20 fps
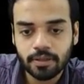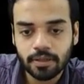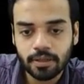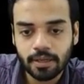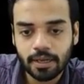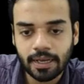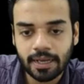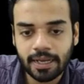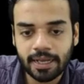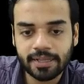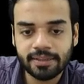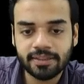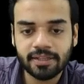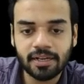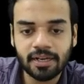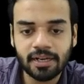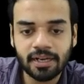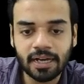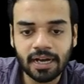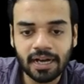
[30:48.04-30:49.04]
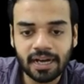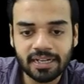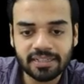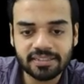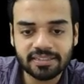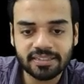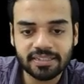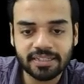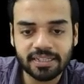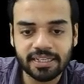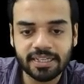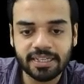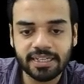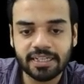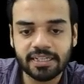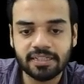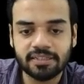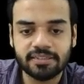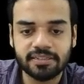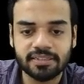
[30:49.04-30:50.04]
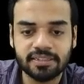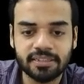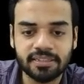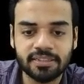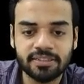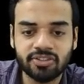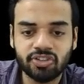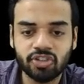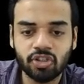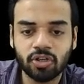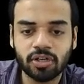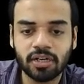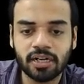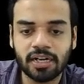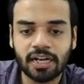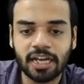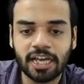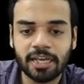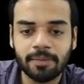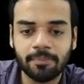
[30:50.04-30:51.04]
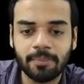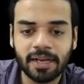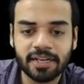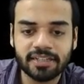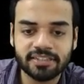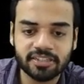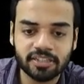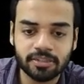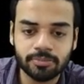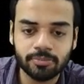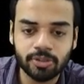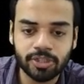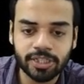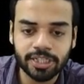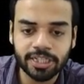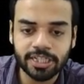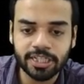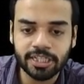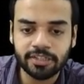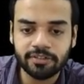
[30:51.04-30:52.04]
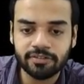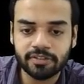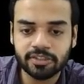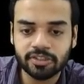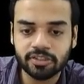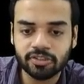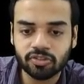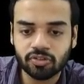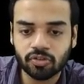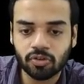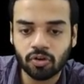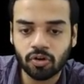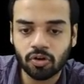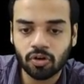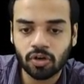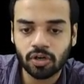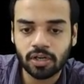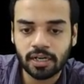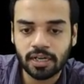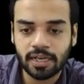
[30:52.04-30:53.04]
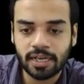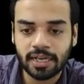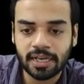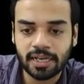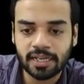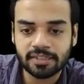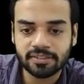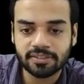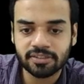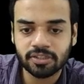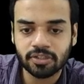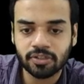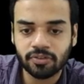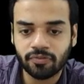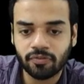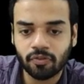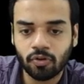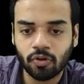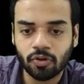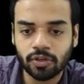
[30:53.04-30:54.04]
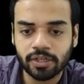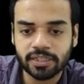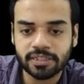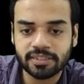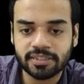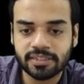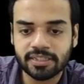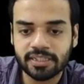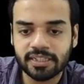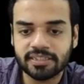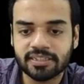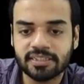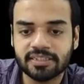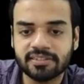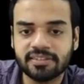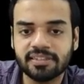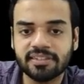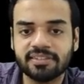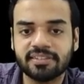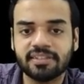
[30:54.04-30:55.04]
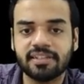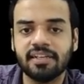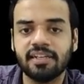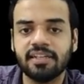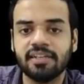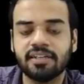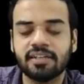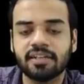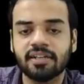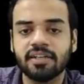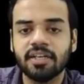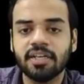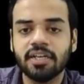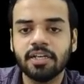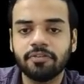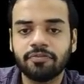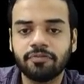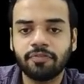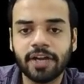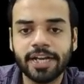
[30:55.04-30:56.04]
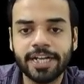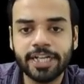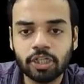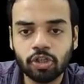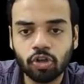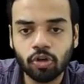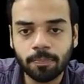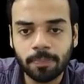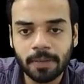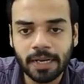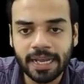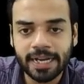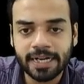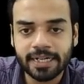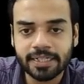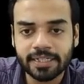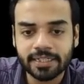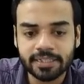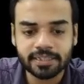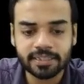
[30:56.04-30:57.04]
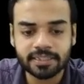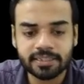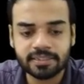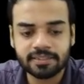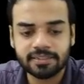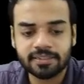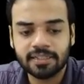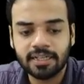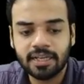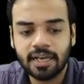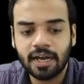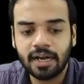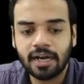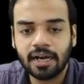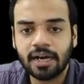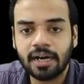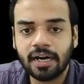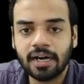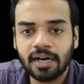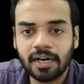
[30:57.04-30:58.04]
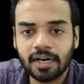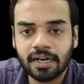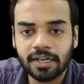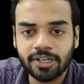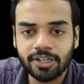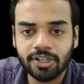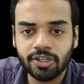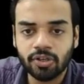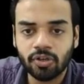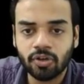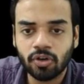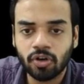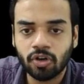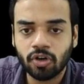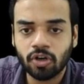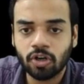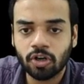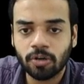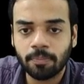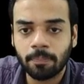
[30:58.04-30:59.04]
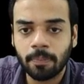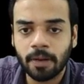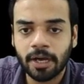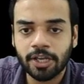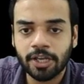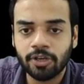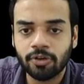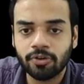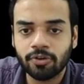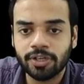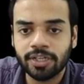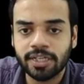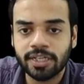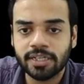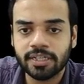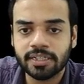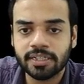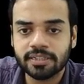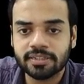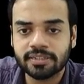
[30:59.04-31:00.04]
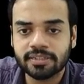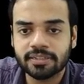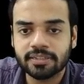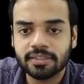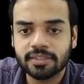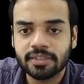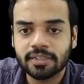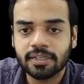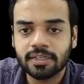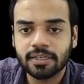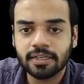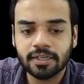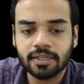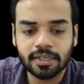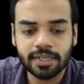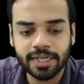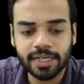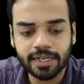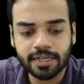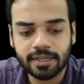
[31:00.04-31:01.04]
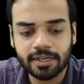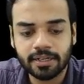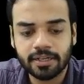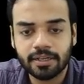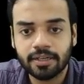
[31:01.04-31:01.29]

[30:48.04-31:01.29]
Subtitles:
And the last stage is your climax community, which is called as the forest stage. Is this clear? Phytoplanktons are your pioneers, correct?